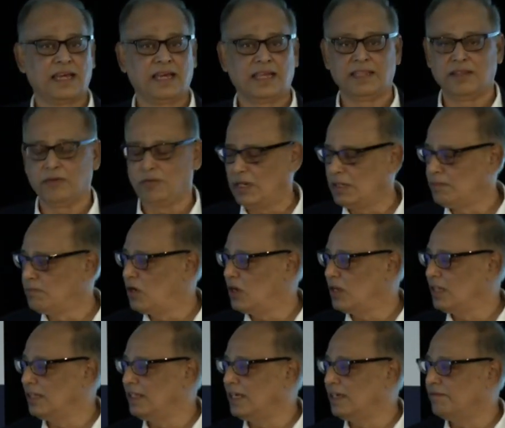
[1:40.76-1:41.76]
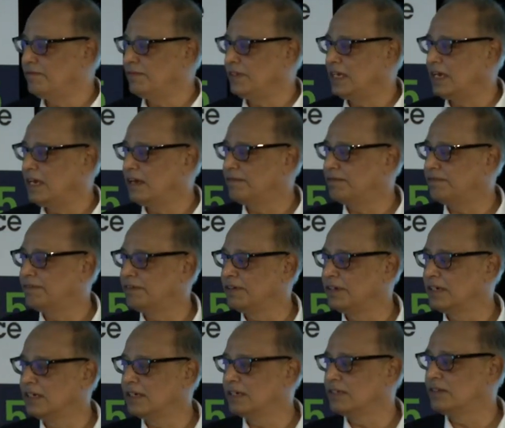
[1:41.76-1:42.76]
The one model that we have
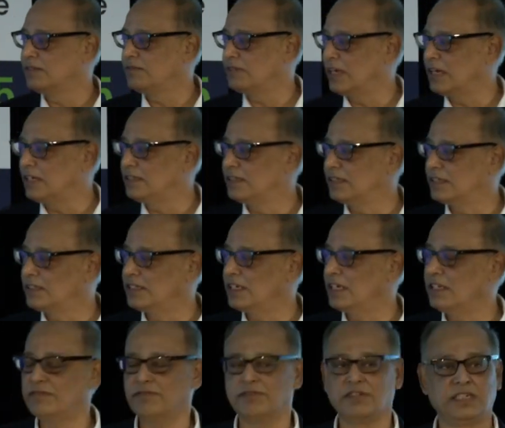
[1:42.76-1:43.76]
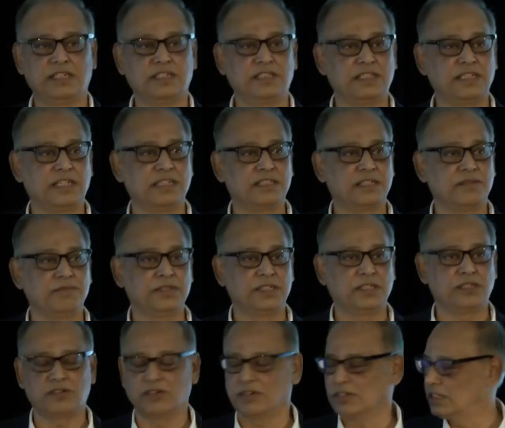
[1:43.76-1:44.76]
tried successfully is the
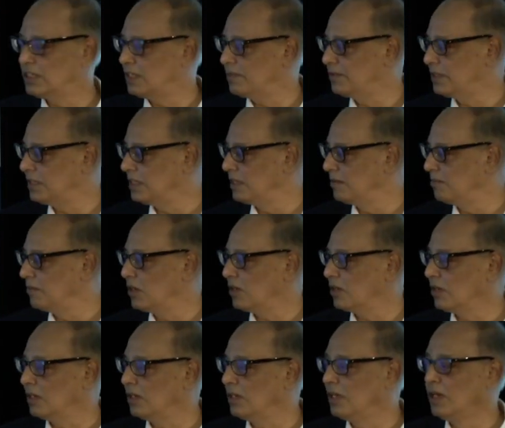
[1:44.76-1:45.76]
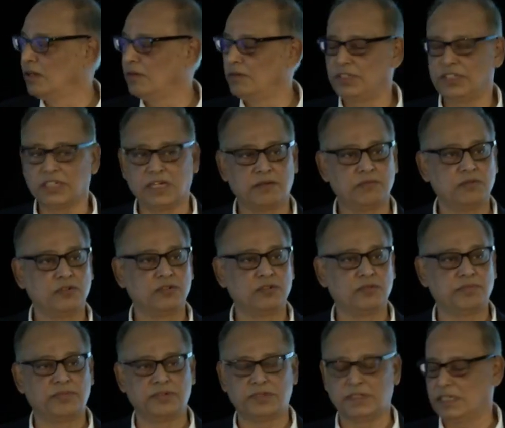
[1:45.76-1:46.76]
SMC cross-subsidy model, which I'm going to
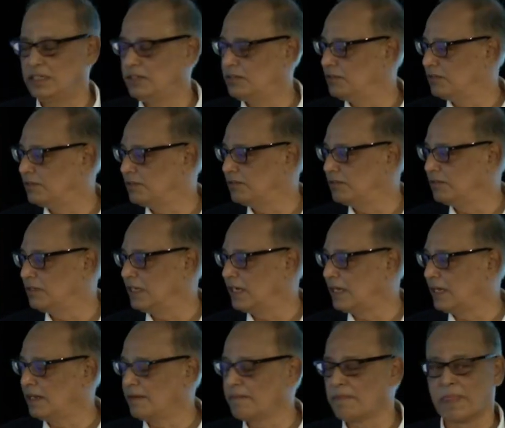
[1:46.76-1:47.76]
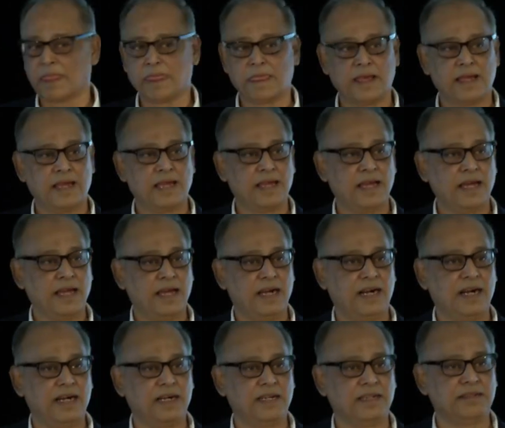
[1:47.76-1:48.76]
present to you today.
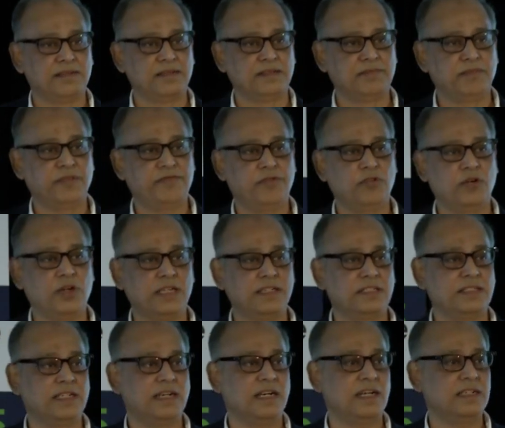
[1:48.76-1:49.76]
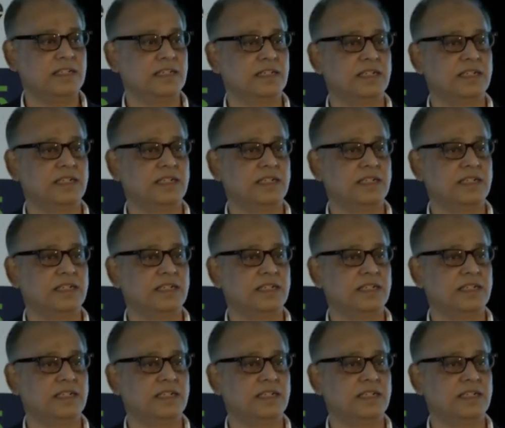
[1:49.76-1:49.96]
Before I start,